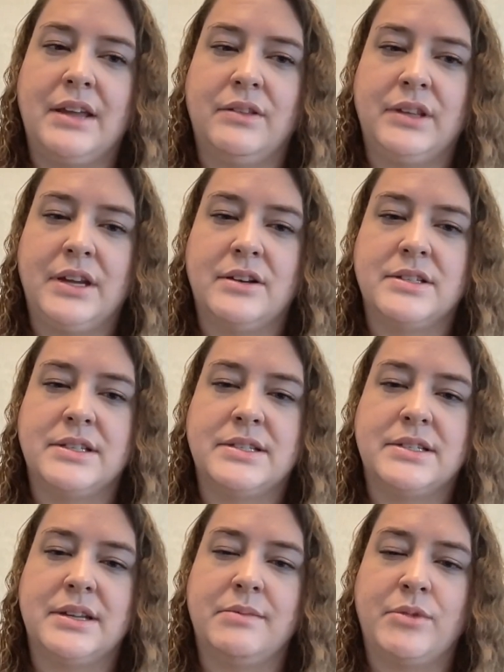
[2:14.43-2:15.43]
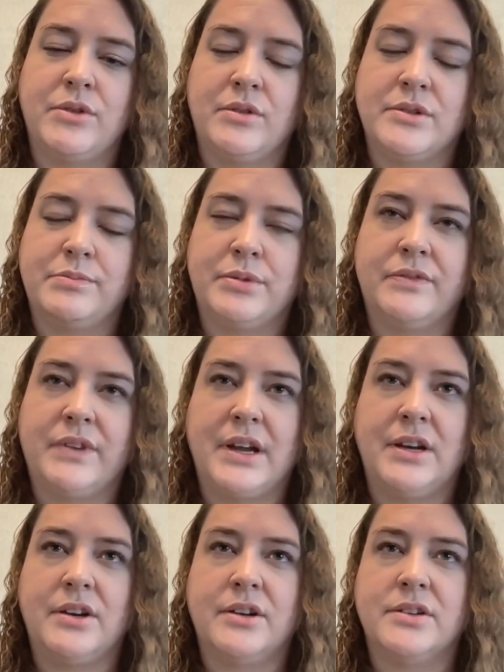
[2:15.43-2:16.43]
healthcare system or those
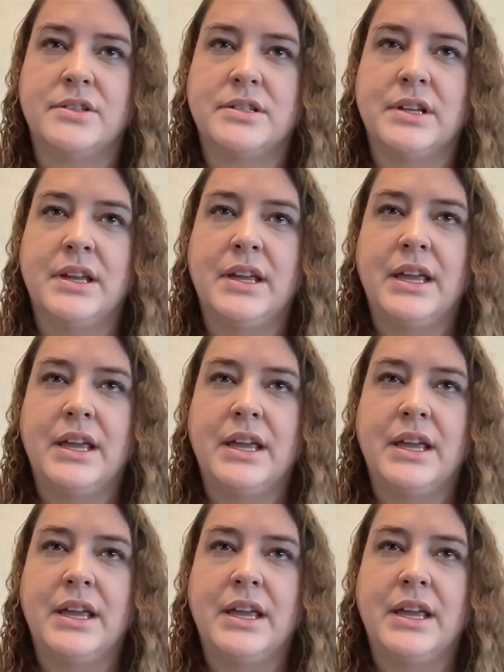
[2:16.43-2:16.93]
providers